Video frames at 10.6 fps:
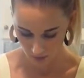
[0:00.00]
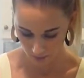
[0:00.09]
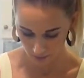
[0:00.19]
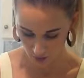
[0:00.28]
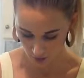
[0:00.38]

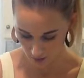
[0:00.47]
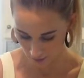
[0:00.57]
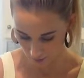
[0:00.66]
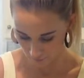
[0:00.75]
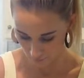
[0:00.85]
Let me just
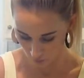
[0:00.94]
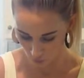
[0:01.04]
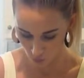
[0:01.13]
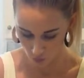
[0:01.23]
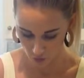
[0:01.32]
cut a few
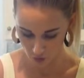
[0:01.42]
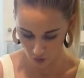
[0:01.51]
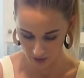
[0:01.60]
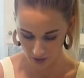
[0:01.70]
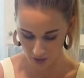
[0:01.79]
more.
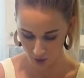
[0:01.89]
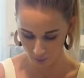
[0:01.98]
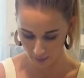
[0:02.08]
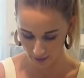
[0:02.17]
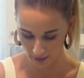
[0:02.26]
So
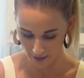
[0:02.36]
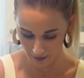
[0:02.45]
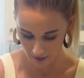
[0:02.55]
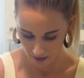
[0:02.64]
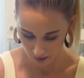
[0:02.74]
each bag
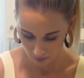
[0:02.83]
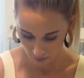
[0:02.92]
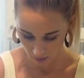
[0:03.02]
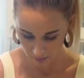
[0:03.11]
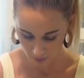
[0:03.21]

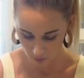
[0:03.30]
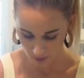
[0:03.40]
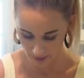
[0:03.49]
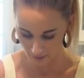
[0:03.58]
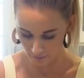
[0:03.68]
probably will
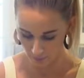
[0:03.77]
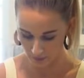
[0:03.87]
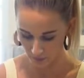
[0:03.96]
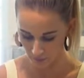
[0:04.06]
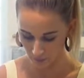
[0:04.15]
have
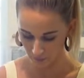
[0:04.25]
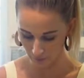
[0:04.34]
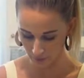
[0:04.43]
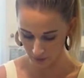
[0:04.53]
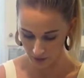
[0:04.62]
about
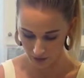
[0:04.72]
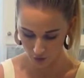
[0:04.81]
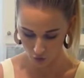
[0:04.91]
3.